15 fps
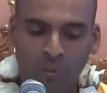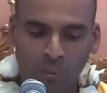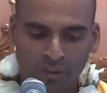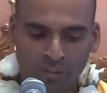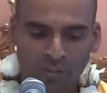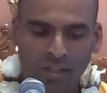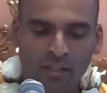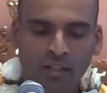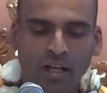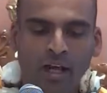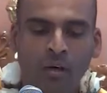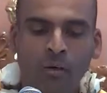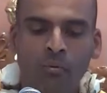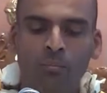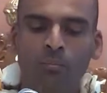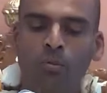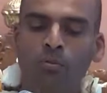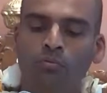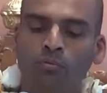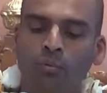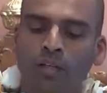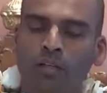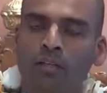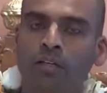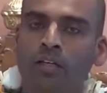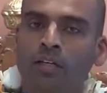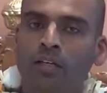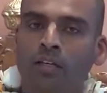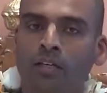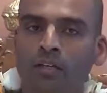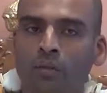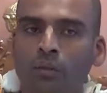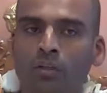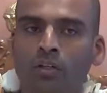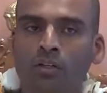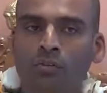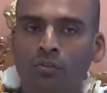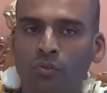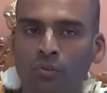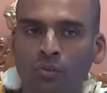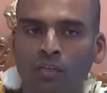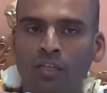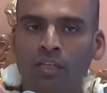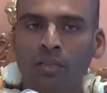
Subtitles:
within our movement in order to